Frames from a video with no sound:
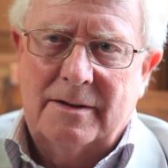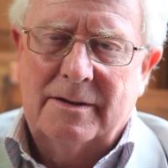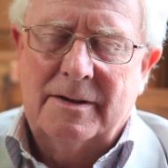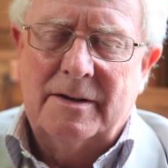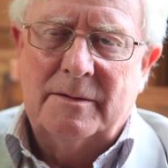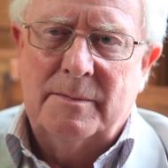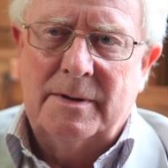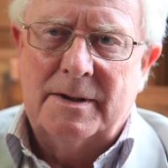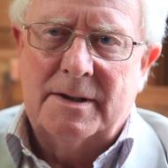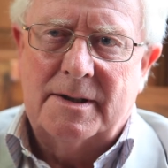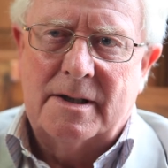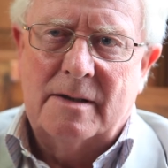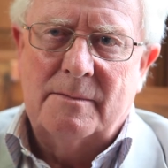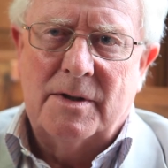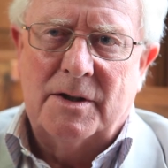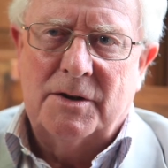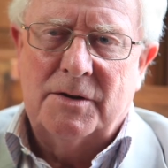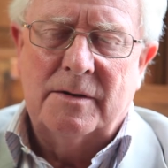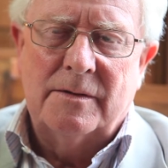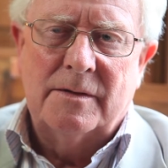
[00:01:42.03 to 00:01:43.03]
there'd been so
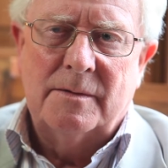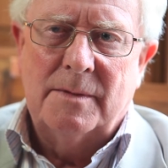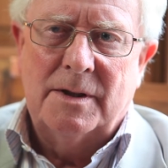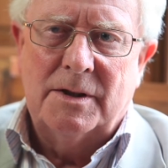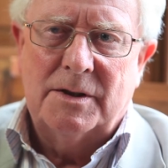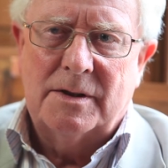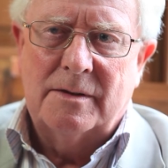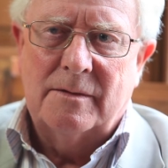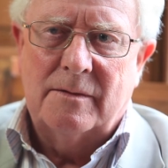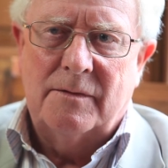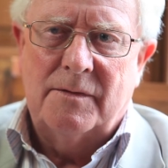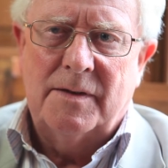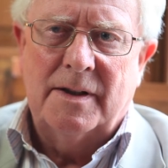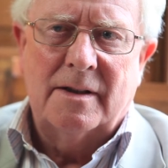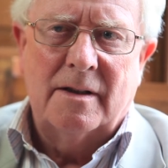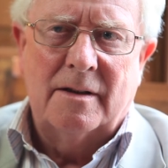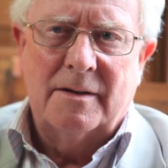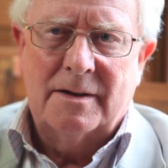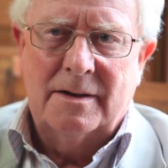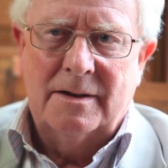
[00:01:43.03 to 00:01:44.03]
much information fed
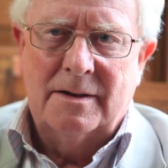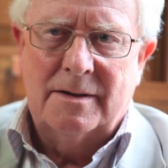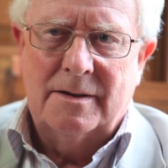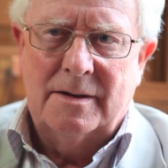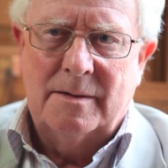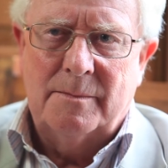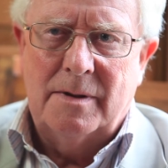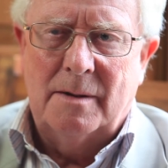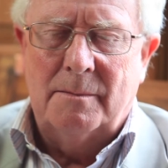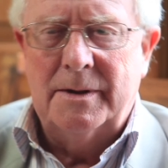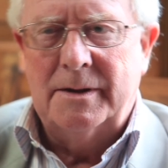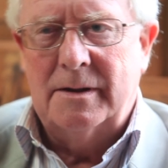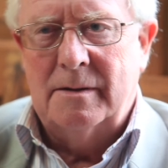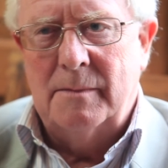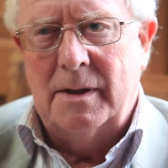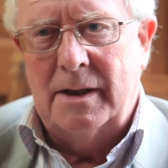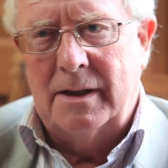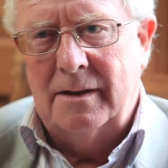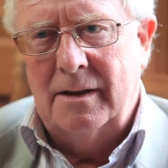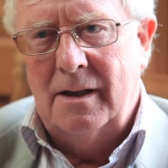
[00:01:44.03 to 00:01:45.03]
out into the public
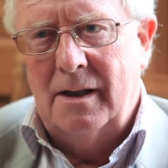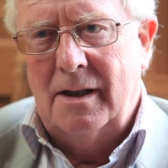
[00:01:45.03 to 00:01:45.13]
domain